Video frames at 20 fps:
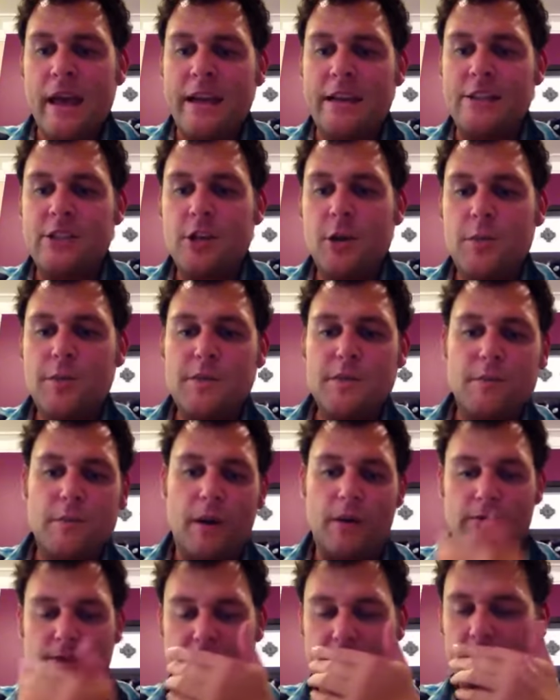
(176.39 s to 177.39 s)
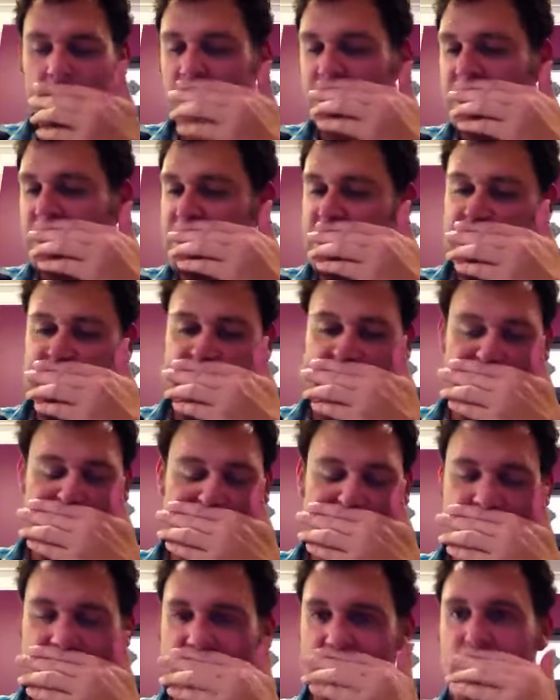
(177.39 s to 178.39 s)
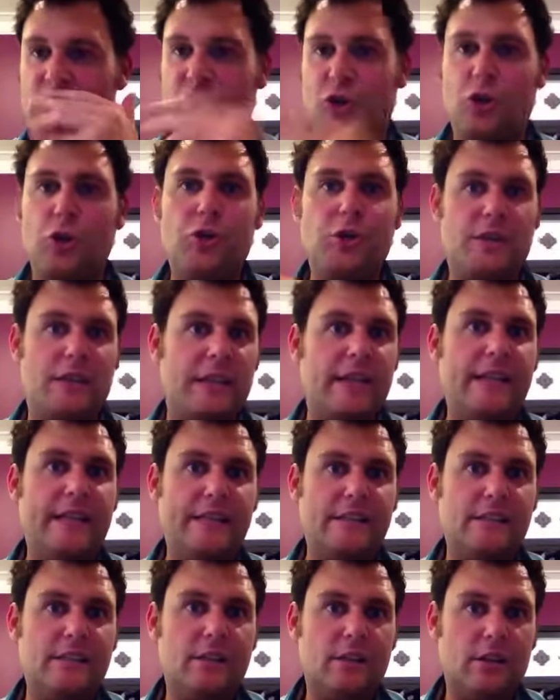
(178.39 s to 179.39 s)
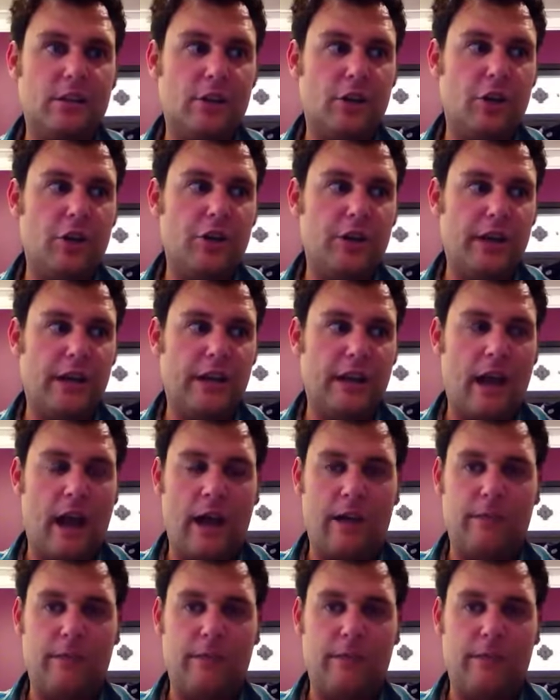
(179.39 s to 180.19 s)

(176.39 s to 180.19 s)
In terms of my responses to these learning